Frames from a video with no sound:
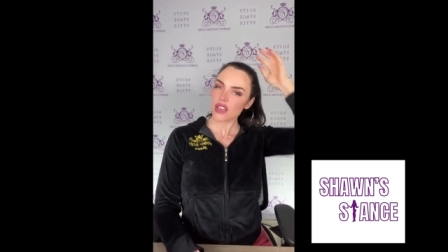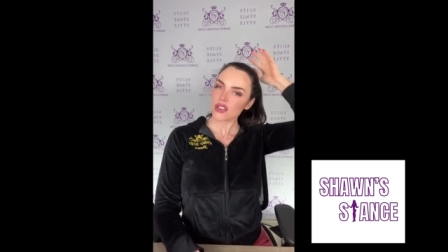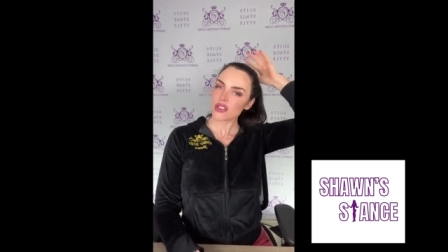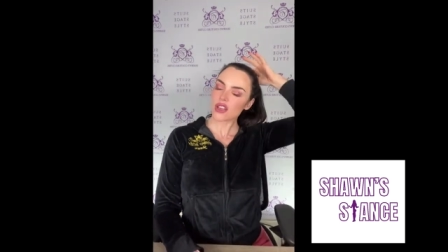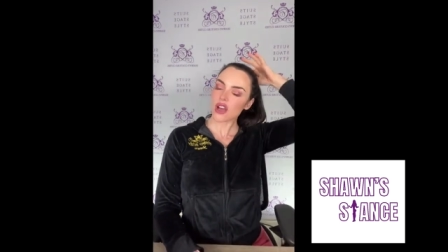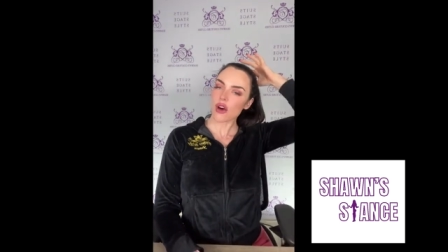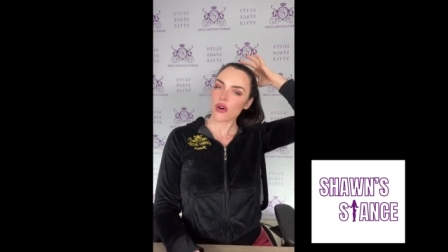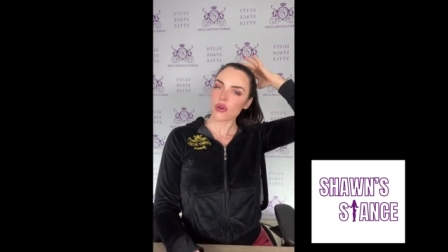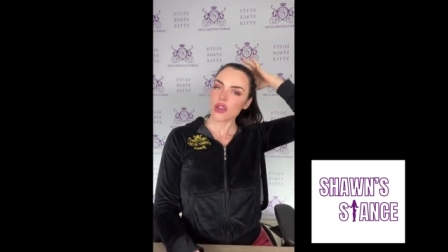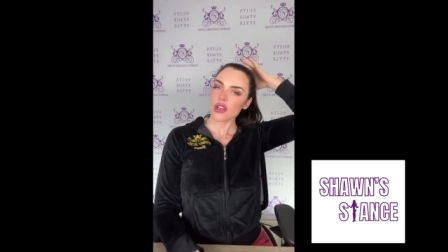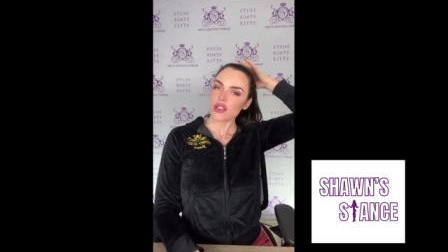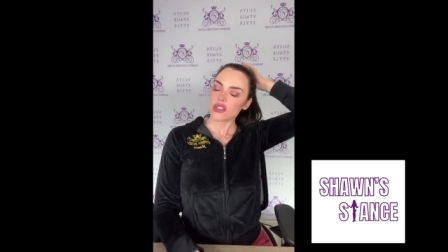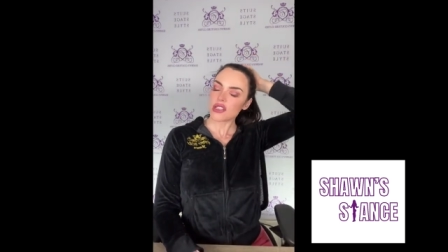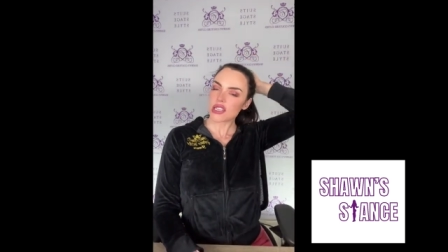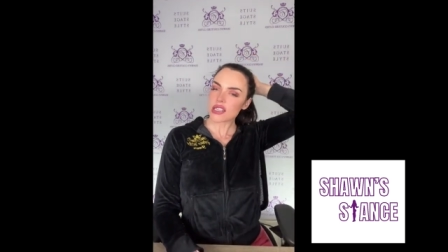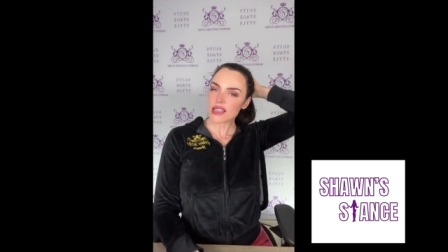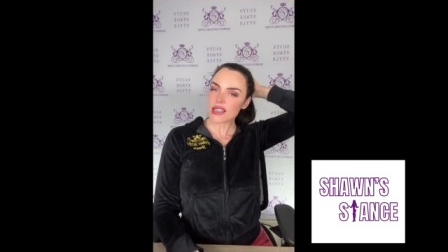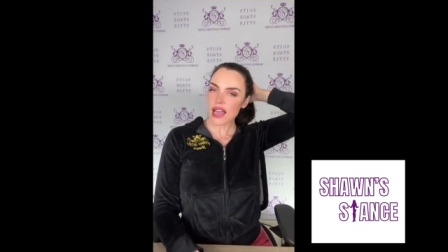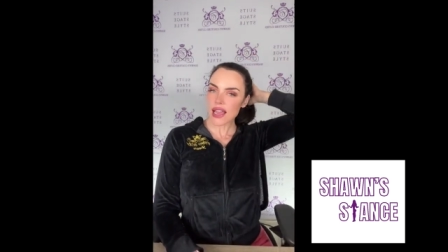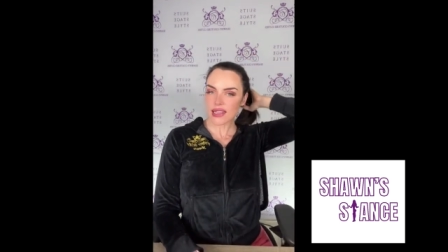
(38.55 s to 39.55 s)
so
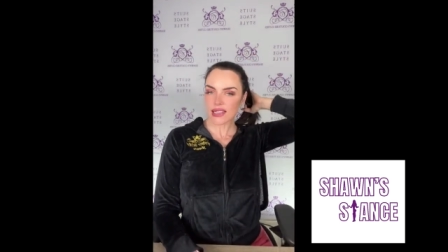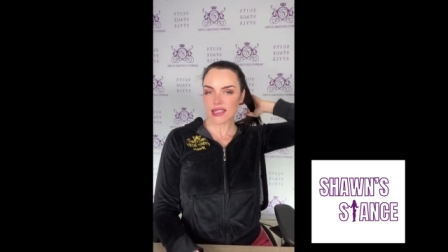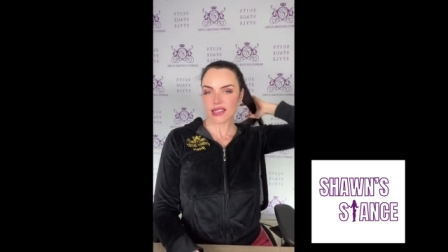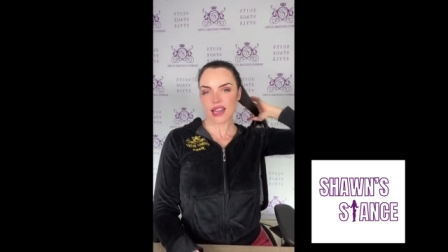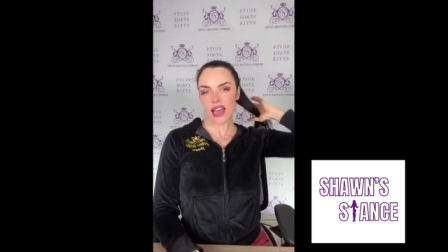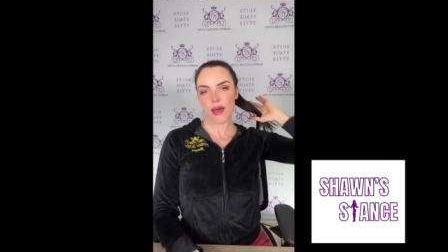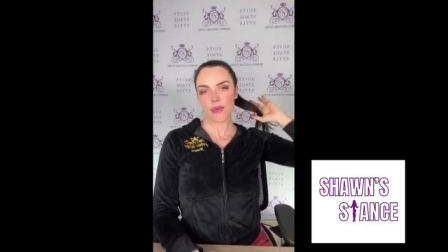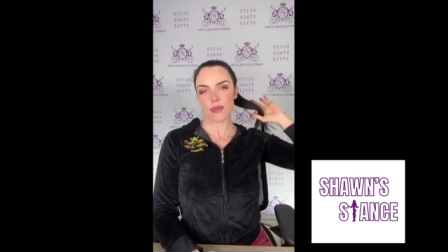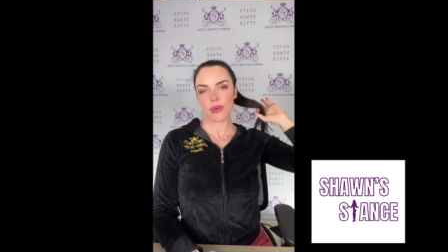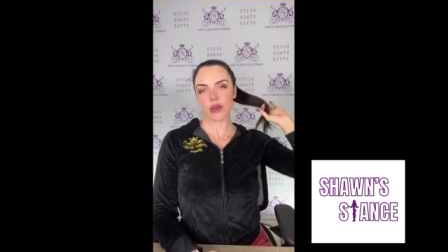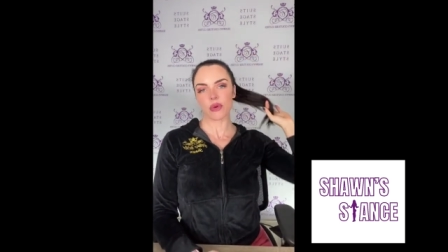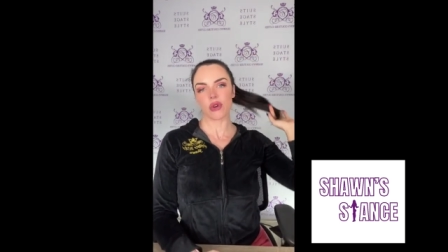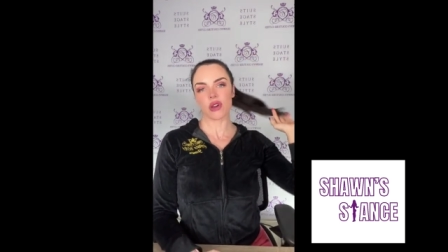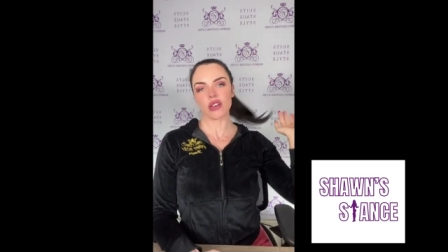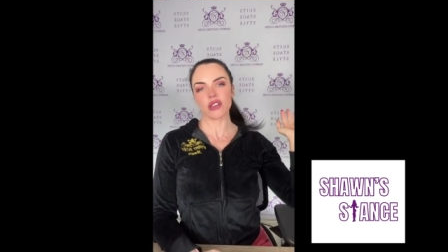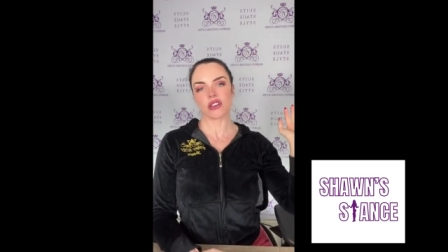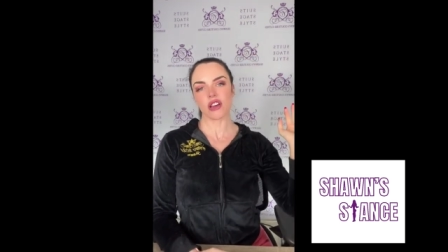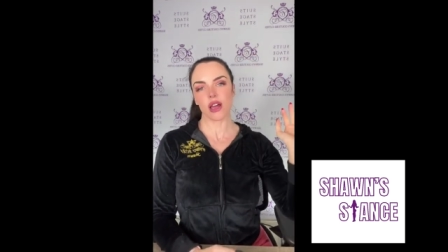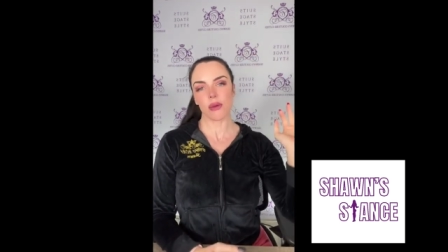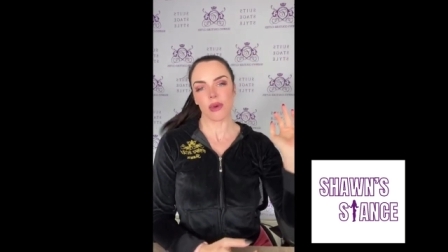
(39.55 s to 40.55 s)
tonight's topic, we're going to